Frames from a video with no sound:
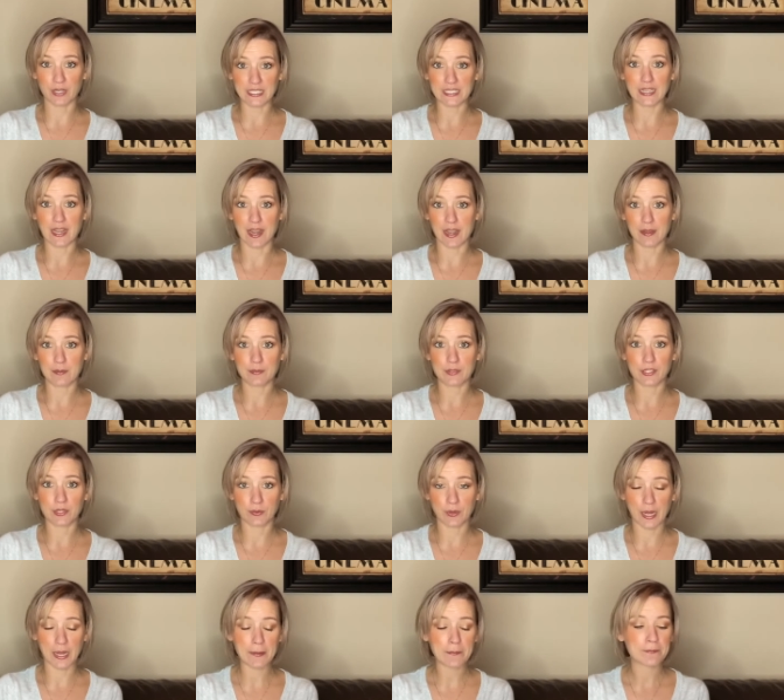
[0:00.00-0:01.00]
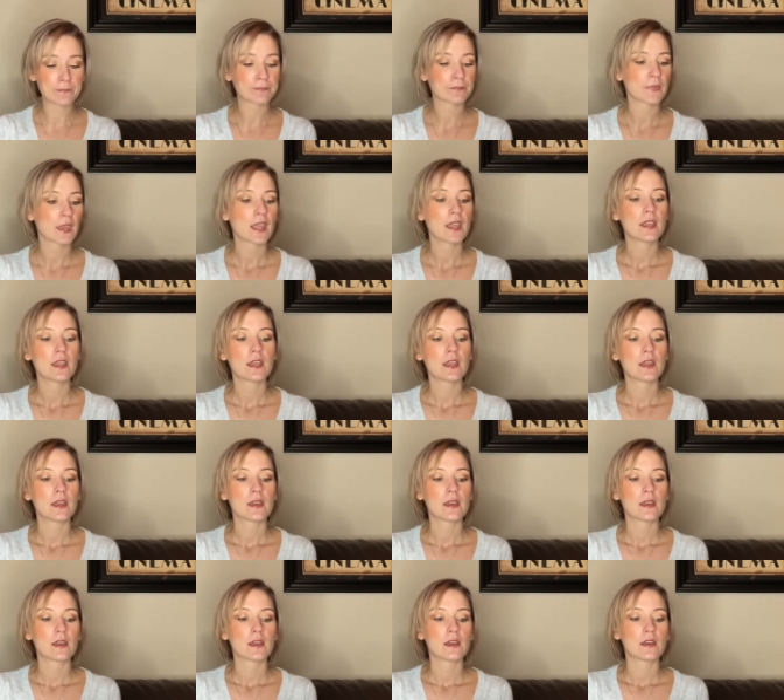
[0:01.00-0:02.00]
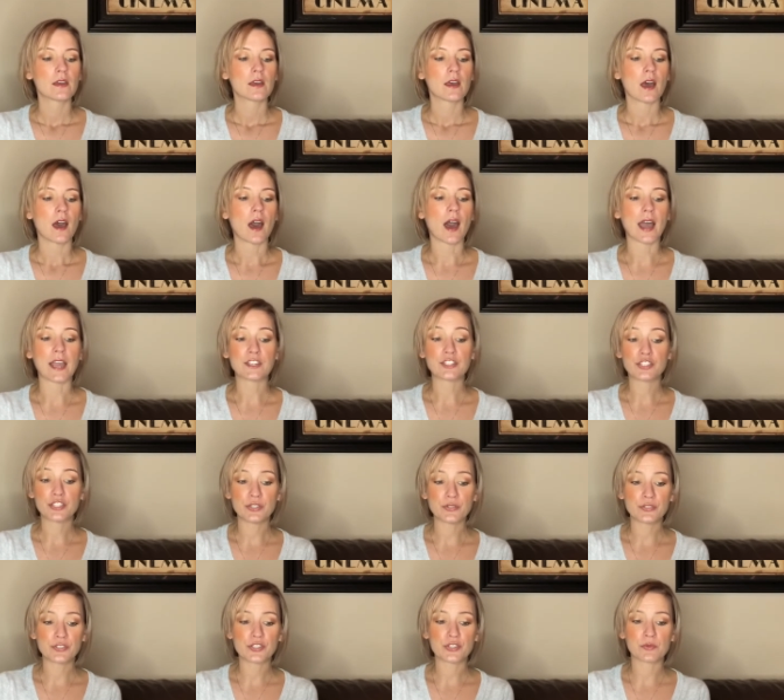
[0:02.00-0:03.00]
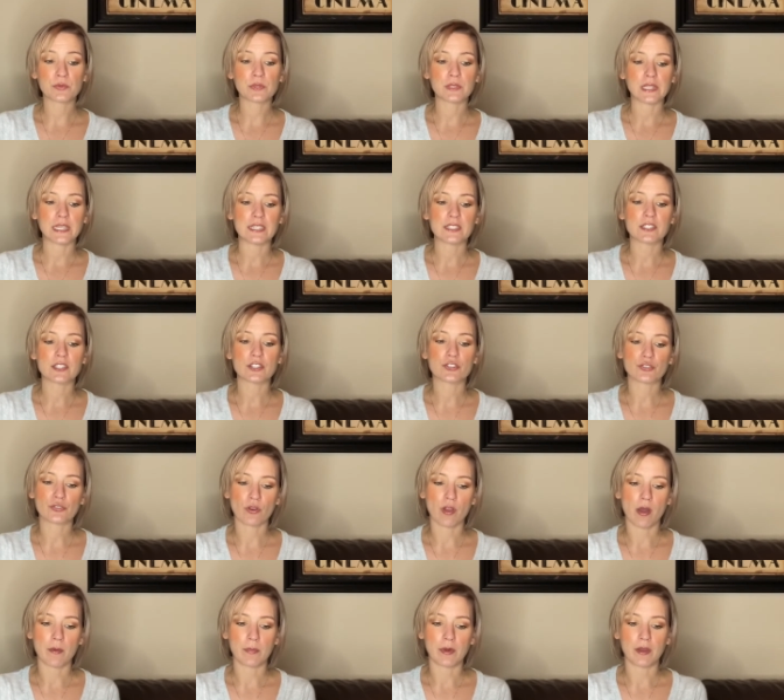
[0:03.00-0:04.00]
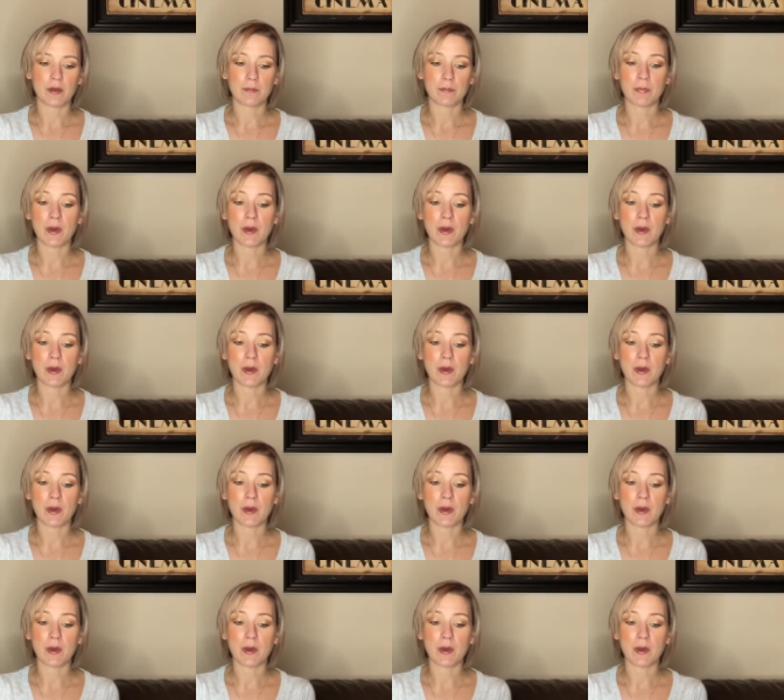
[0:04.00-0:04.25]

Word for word: times, okay? I choose to release the trauma